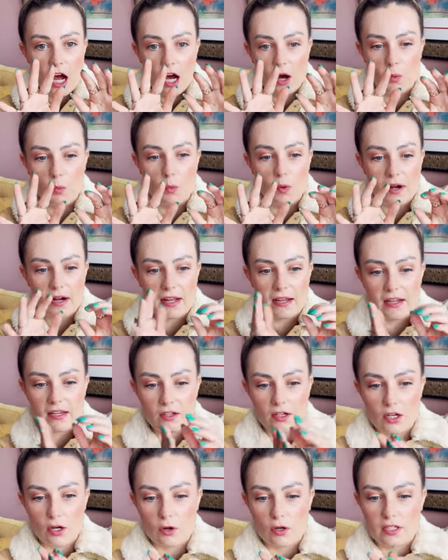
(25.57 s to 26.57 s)
When I
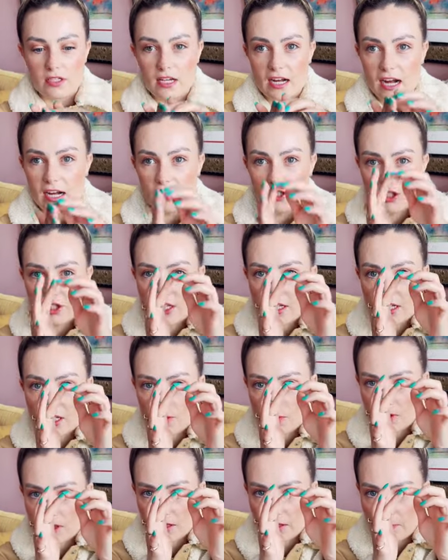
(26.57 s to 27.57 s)
go to touch things
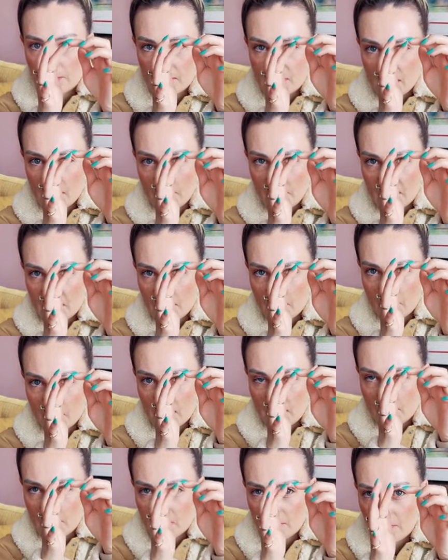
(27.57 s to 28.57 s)
with the tippy
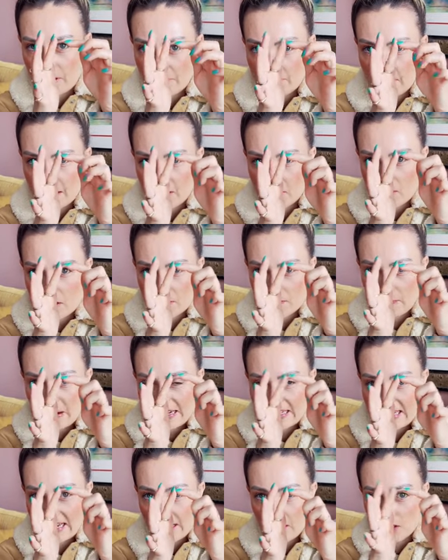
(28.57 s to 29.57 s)
tips of my fingers, my
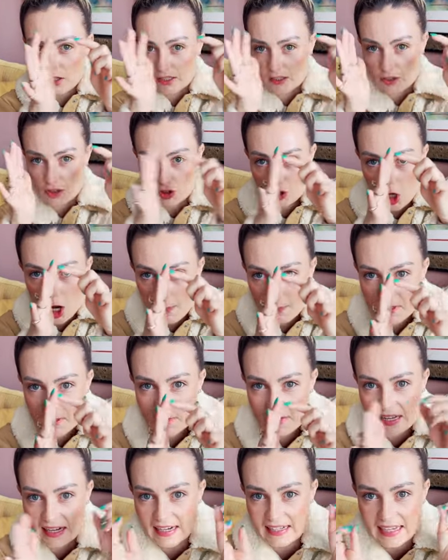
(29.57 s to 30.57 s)
nail like stops
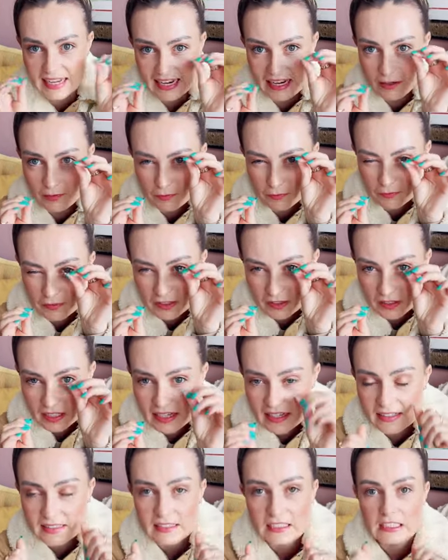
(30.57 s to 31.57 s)
me and I can't feel
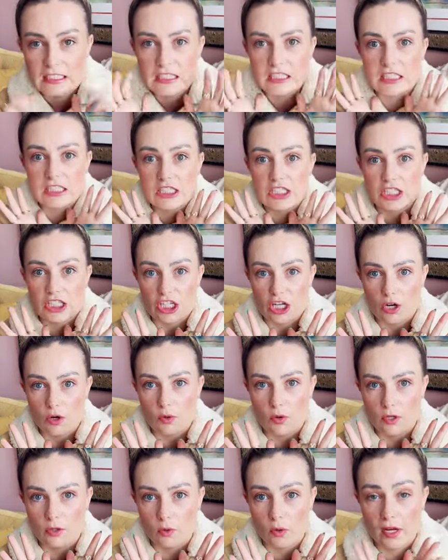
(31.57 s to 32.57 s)
it. It's
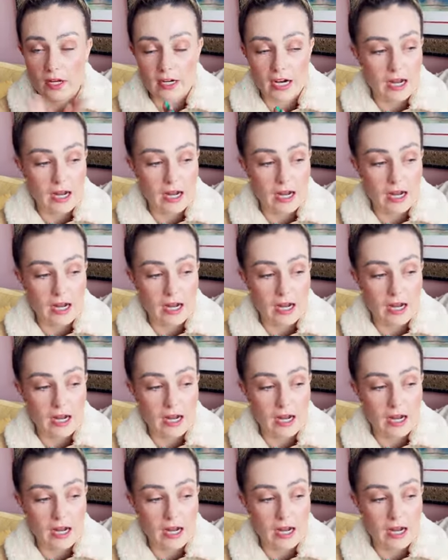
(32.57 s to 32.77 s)
so annoying.